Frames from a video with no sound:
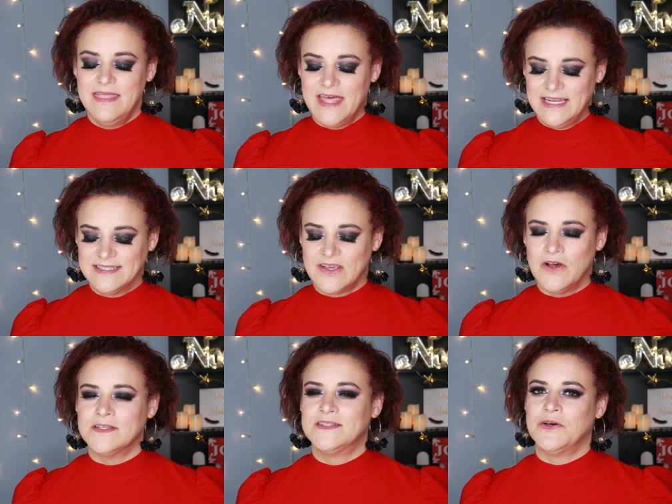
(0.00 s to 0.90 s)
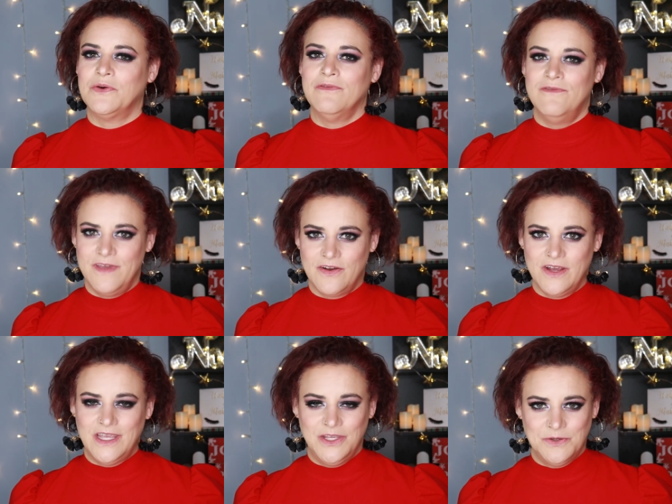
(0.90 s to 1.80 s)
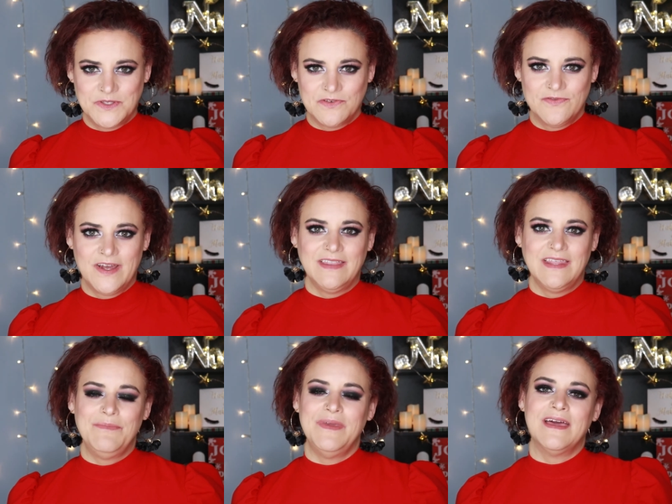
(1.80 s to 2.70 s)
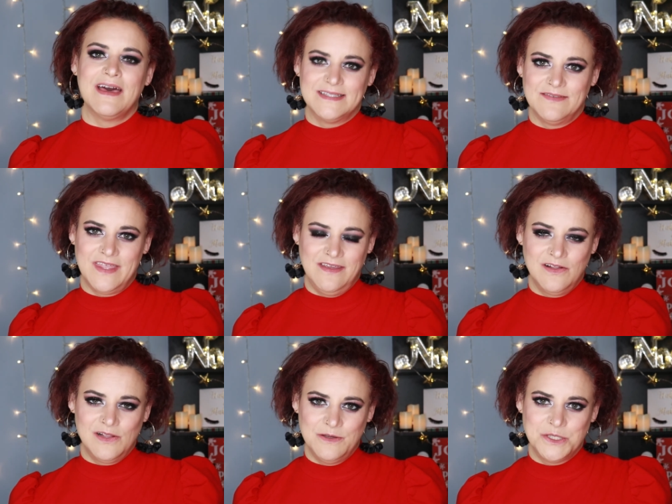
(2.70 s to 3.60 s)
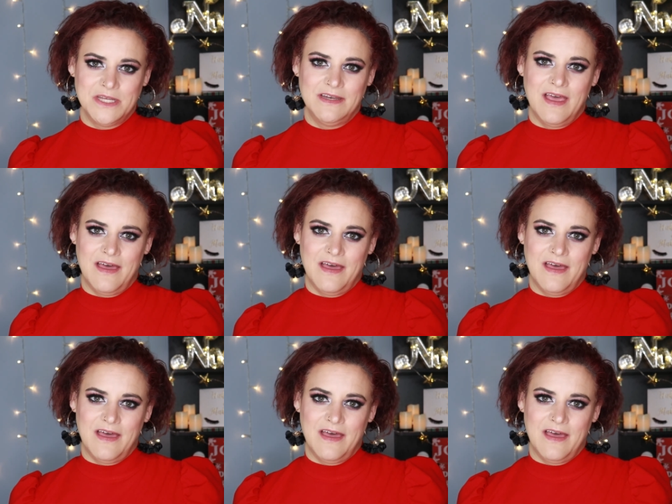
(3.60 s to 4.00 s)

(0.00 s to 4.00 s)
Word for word: that is also very user-friendly because of the inclusion